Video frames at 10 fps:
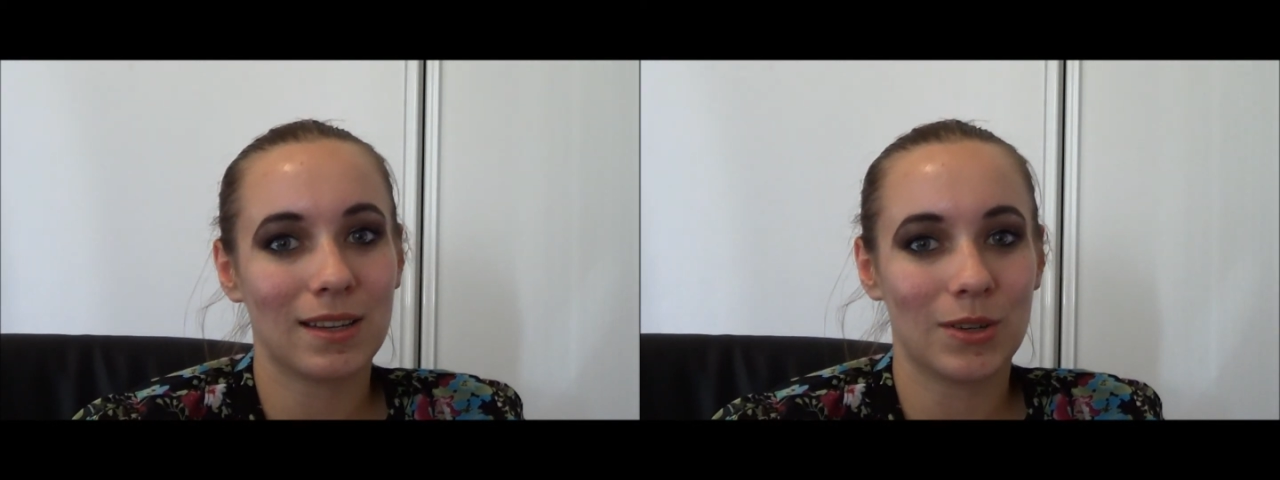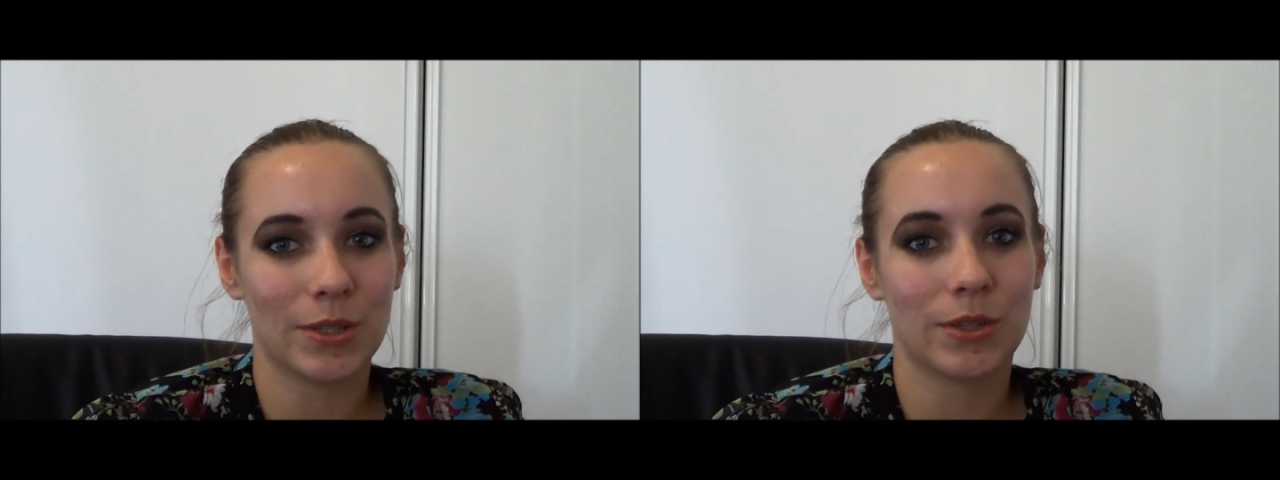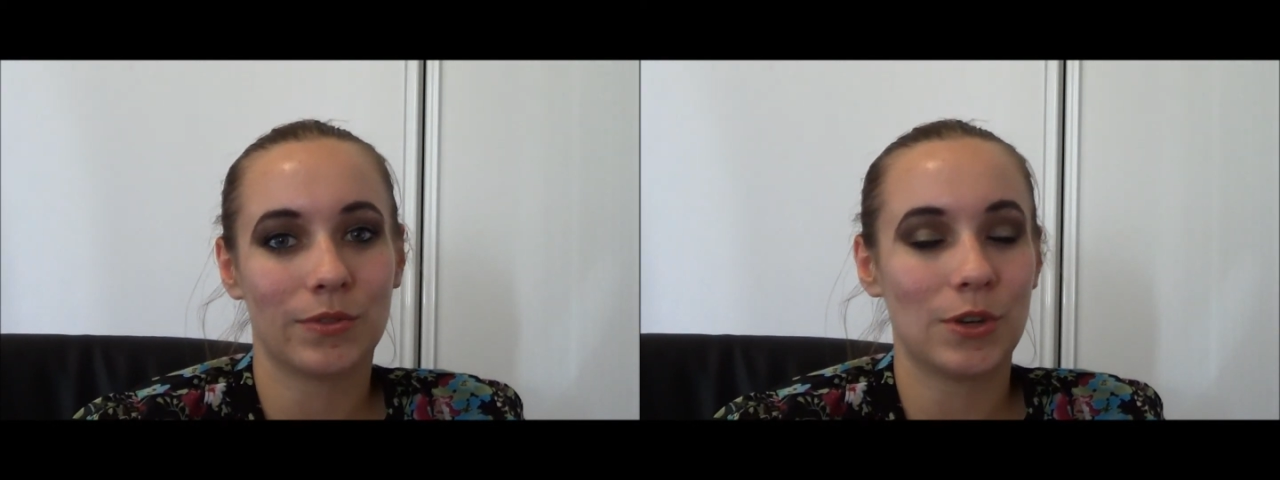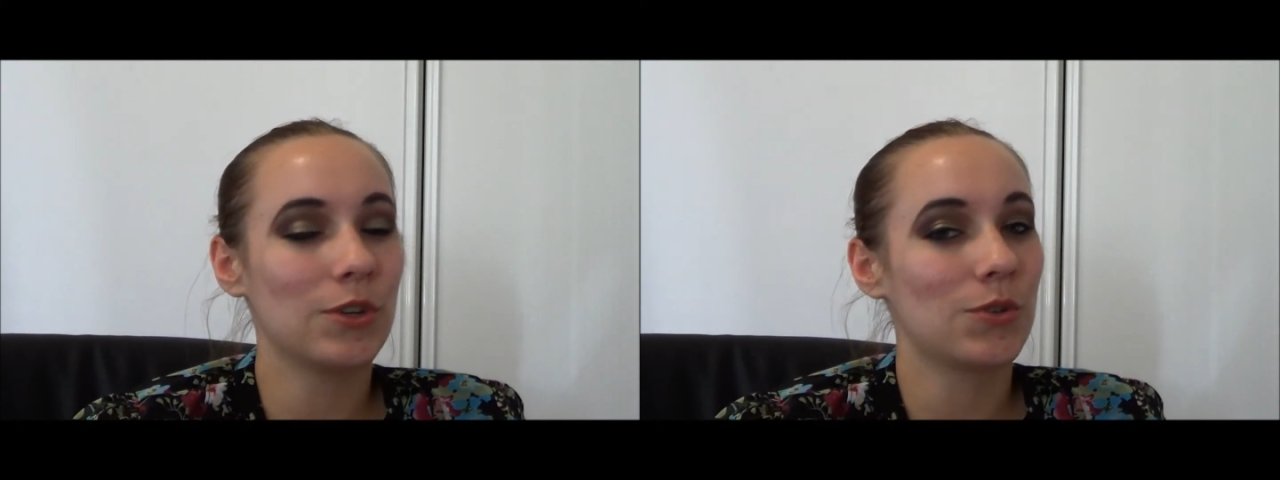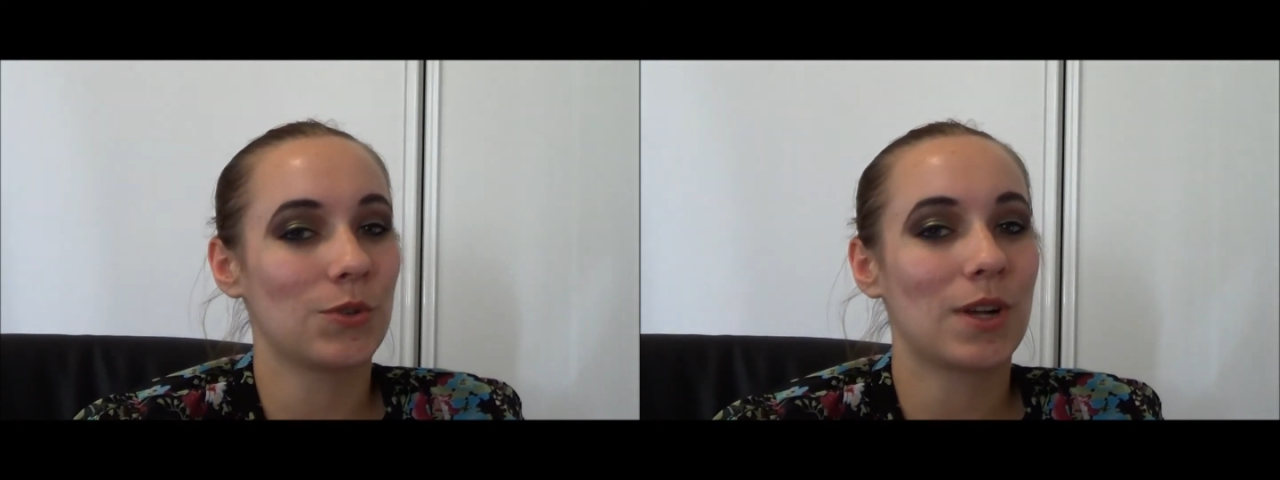lots of
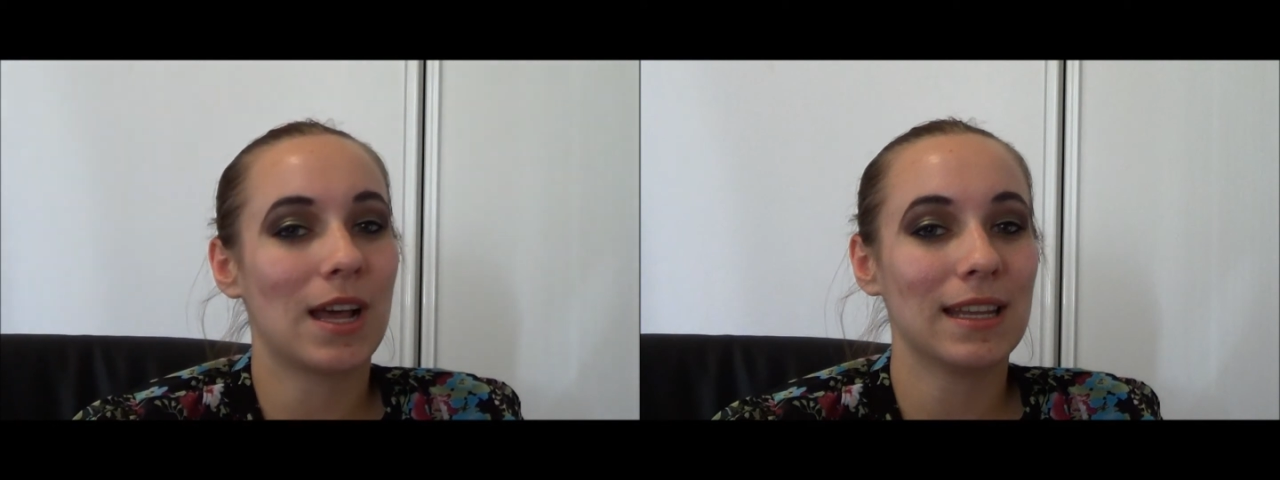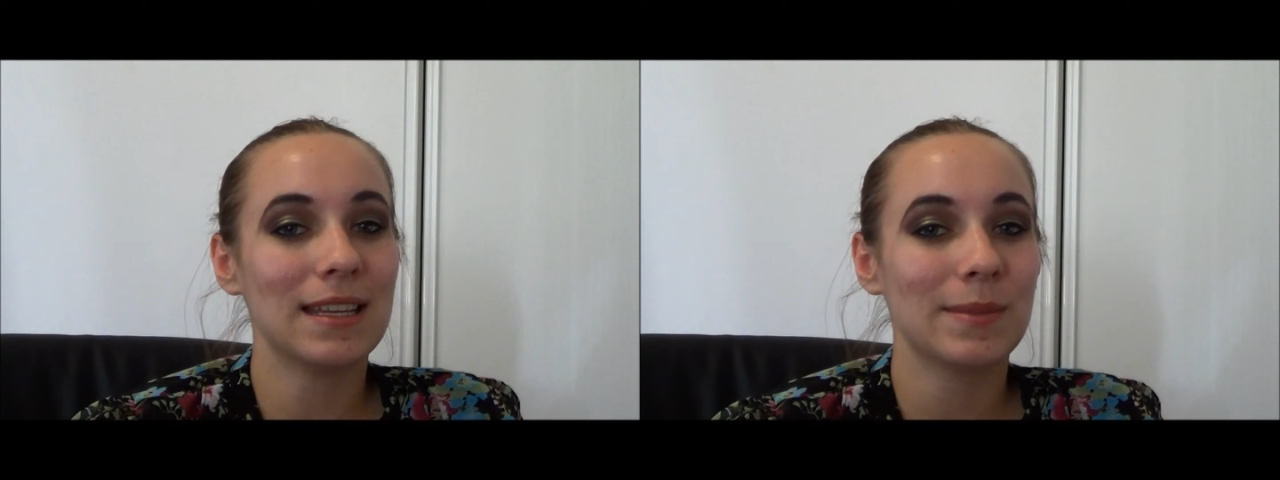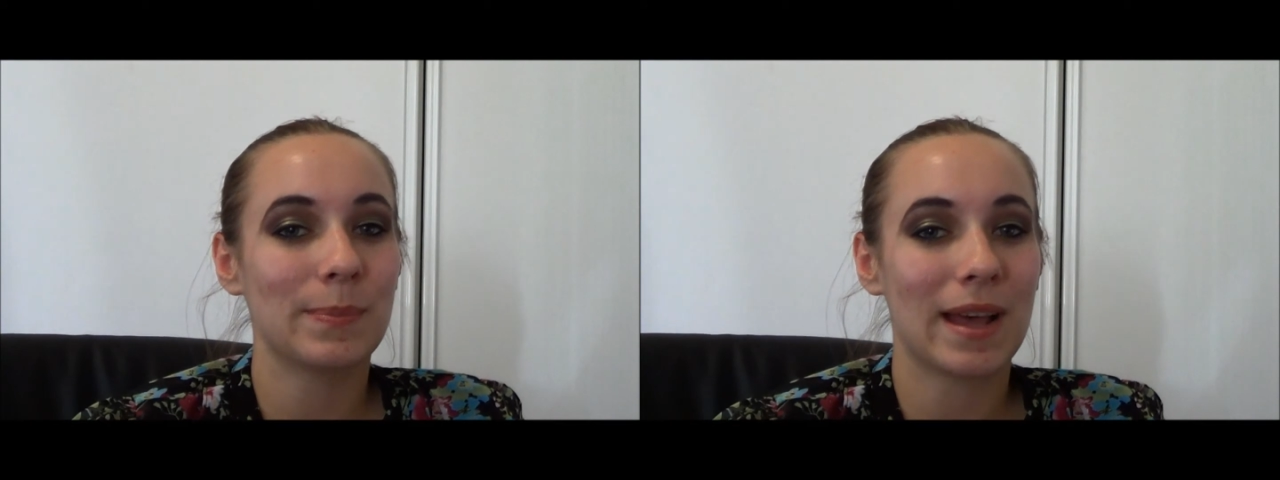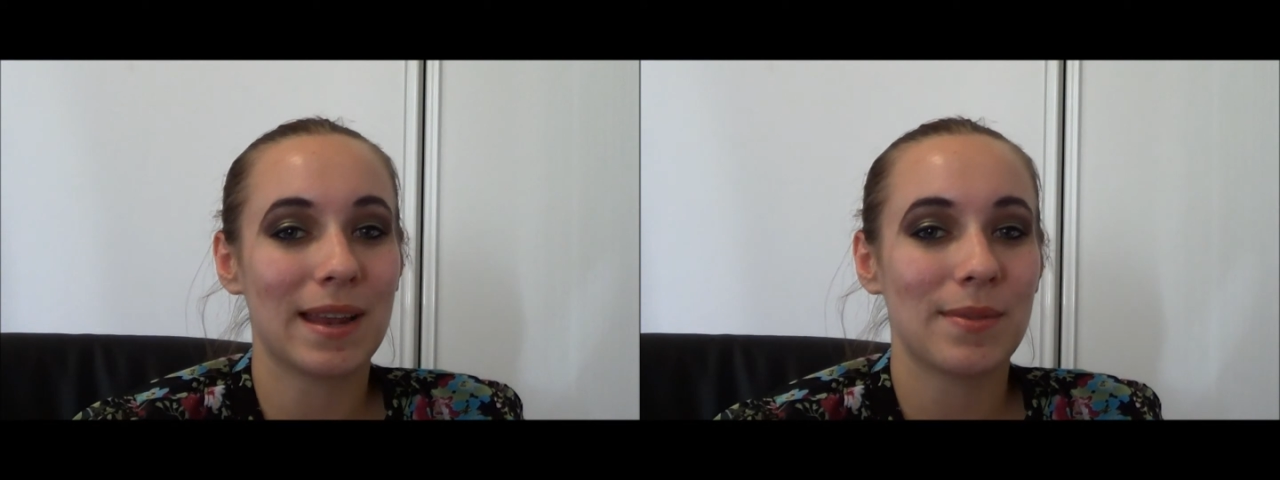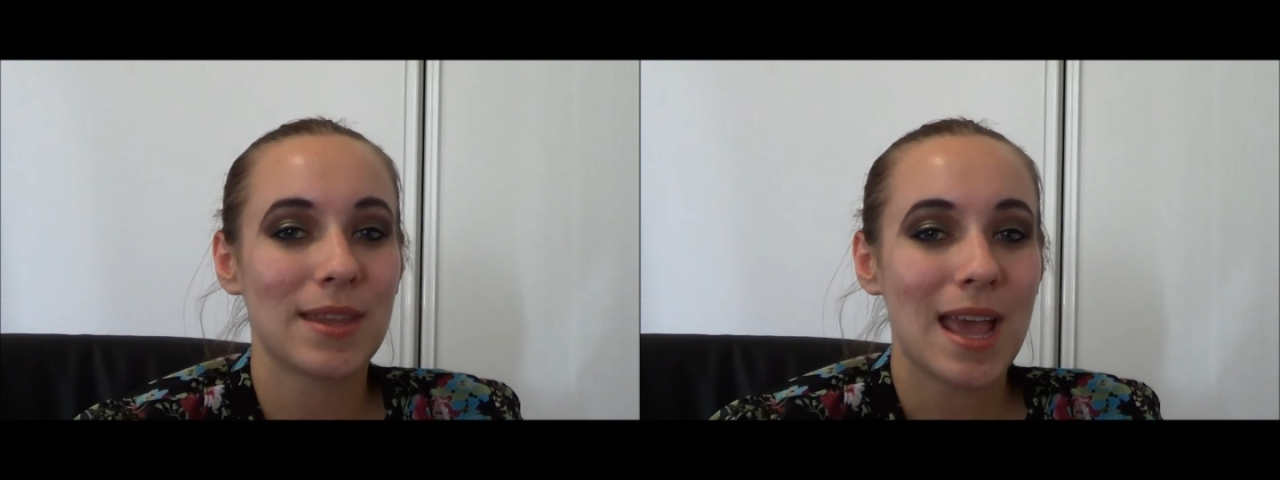neutral colours, but